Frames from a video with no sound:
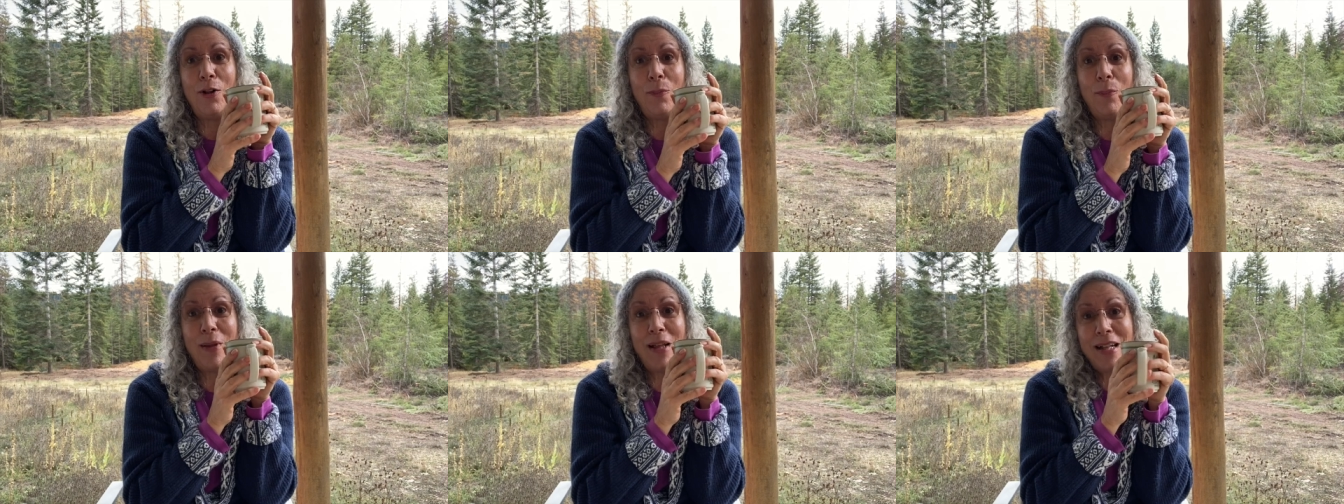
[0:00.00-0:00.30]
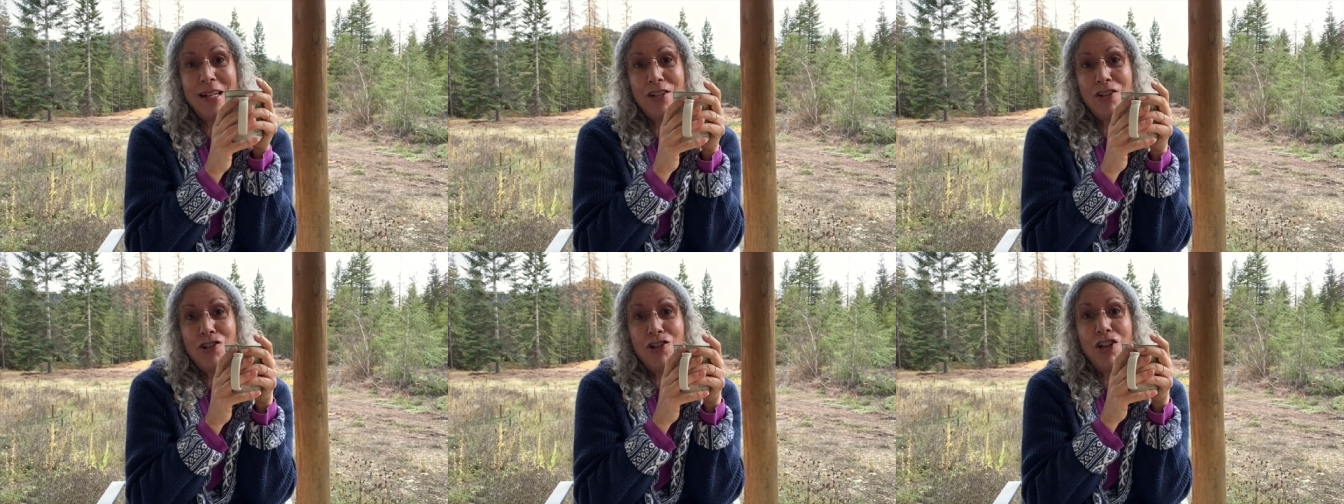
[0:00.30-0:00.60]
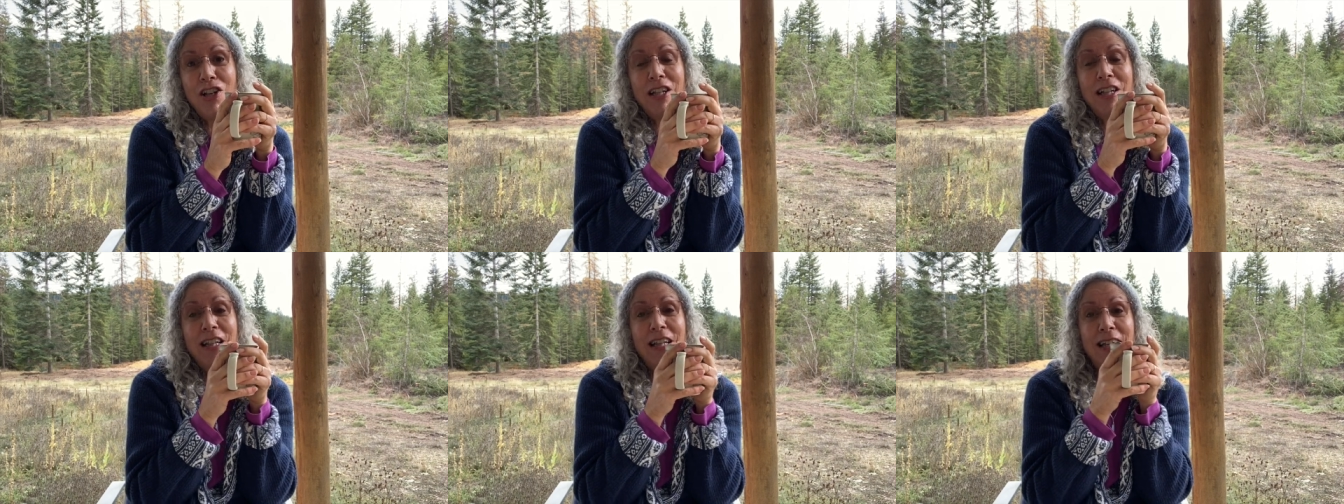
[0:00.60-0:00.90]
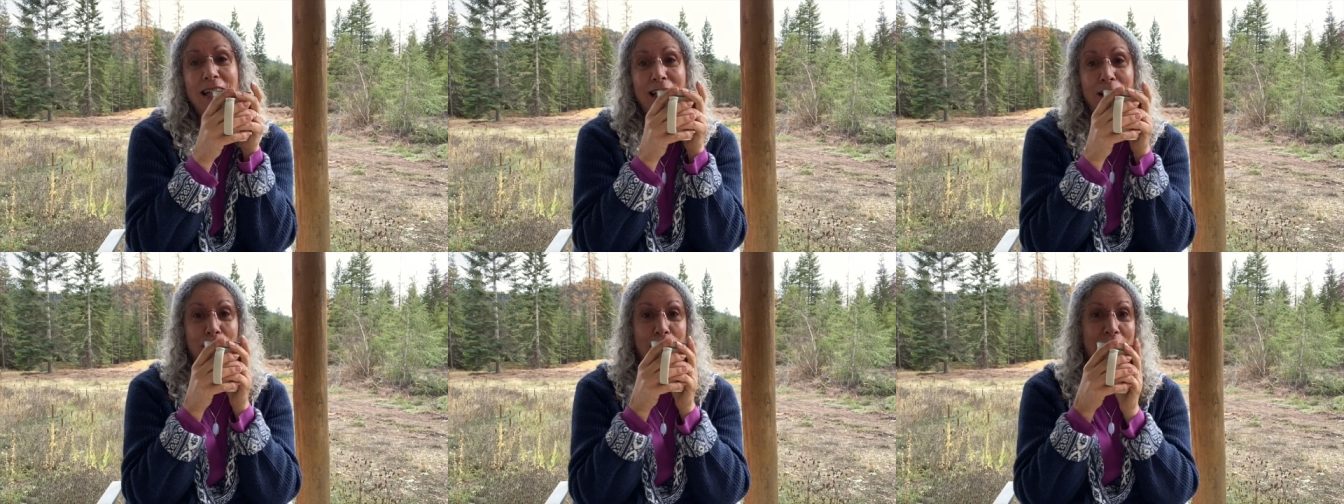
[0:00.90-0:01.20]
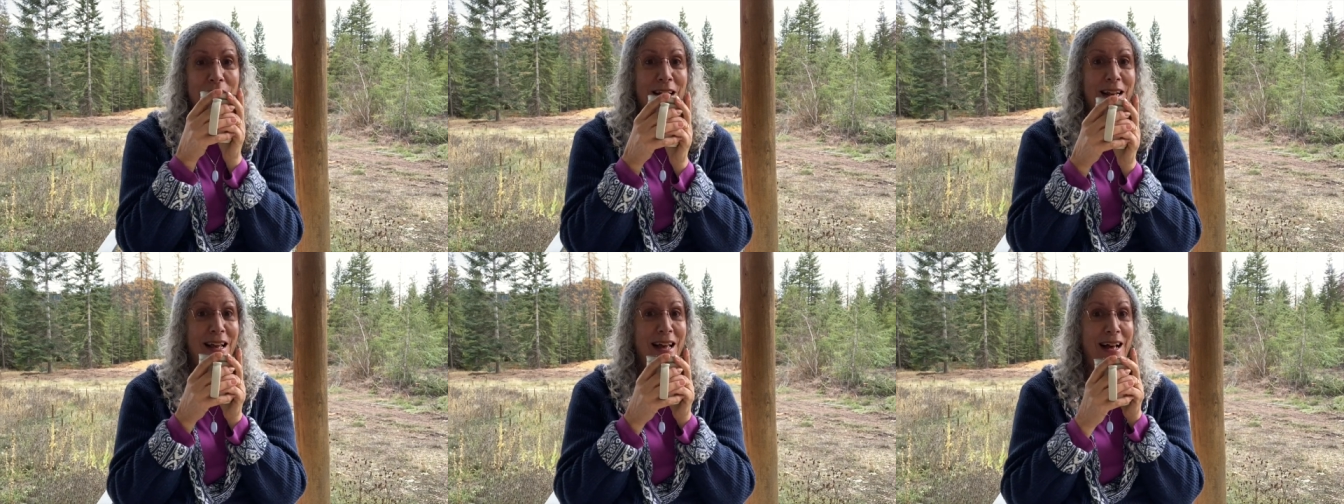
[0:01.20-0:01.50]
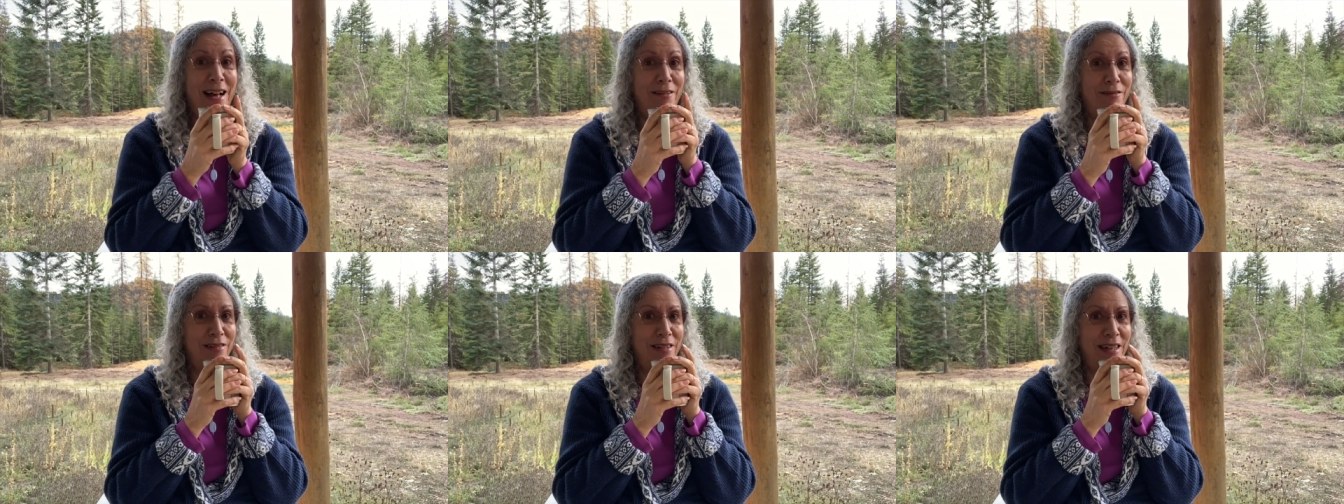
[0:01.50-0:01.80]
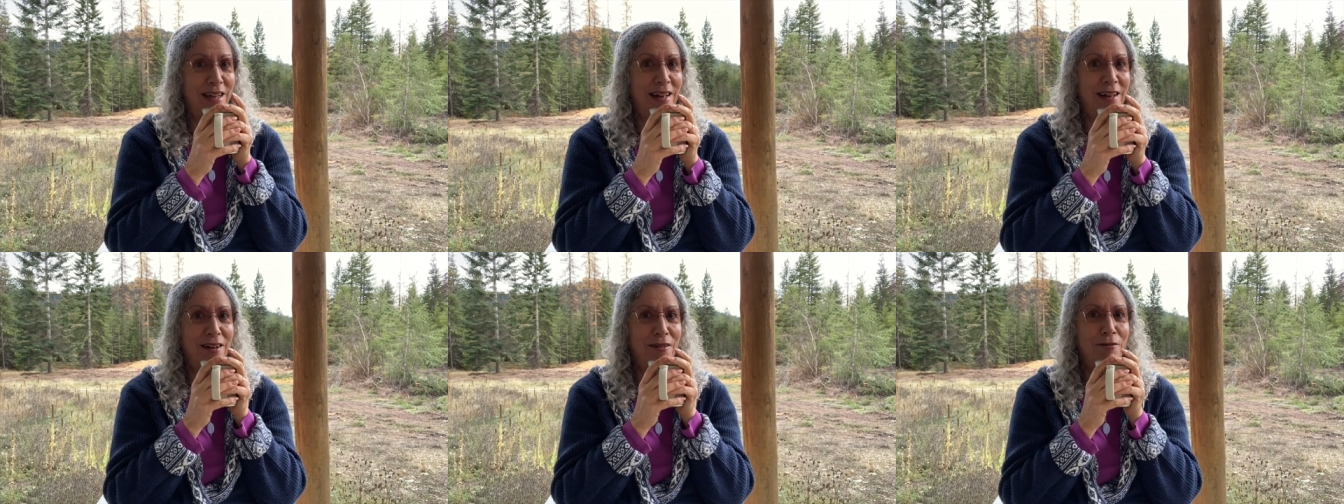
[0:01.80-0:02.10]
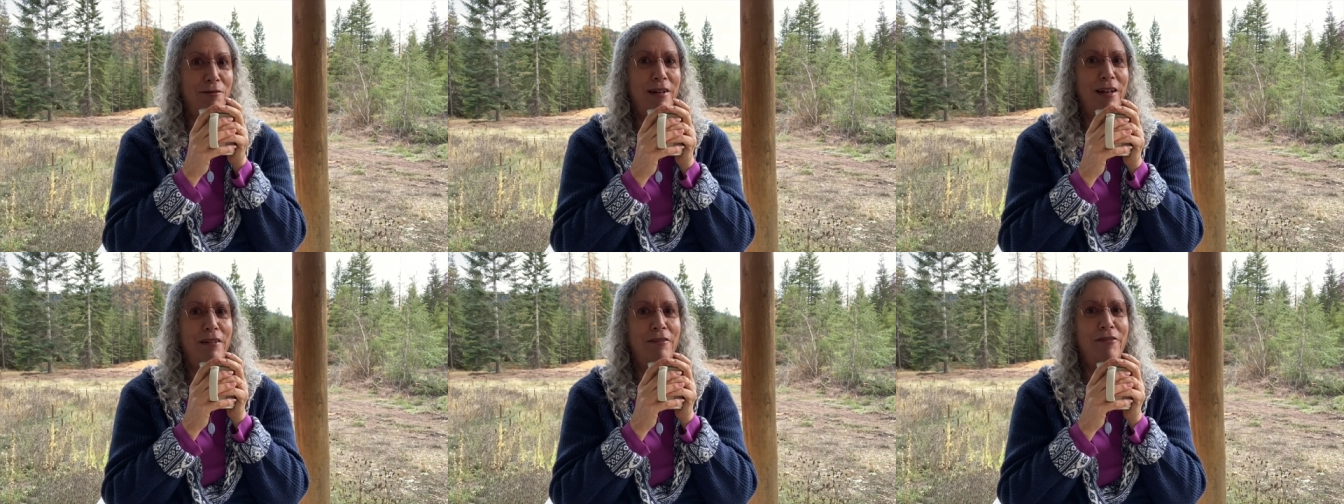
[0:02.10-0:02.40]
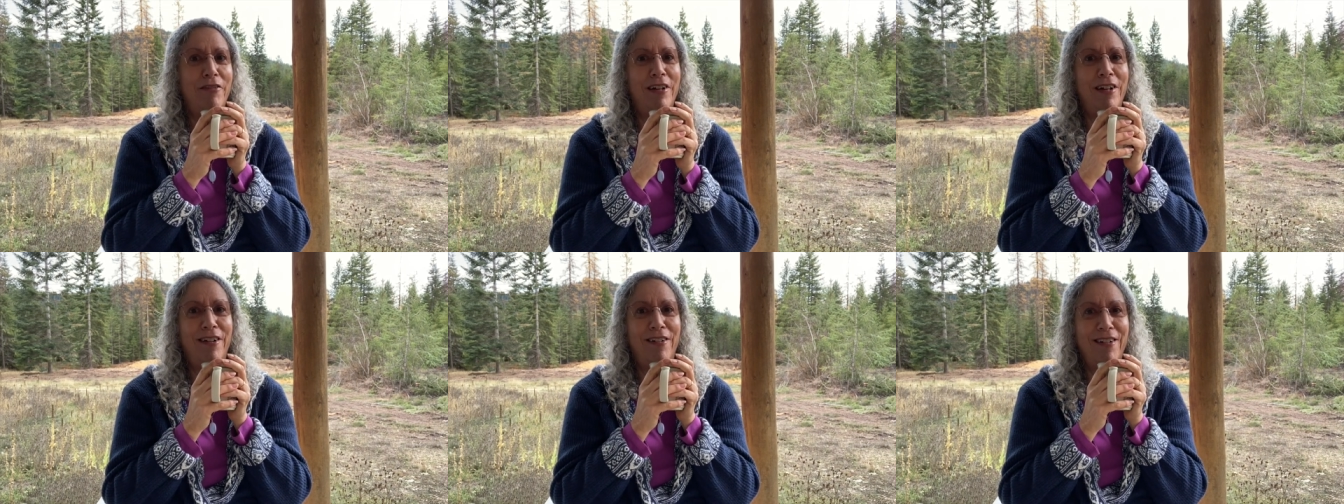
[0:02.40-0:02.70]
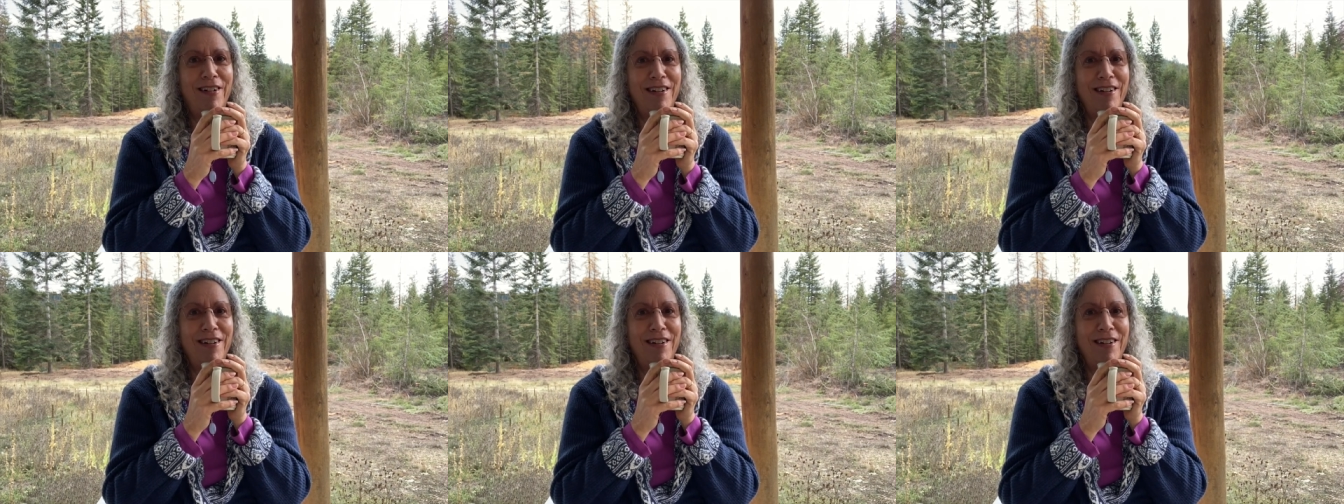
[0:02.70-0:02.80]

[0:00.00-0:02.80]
bit chilly. I'm going to have to get a refill.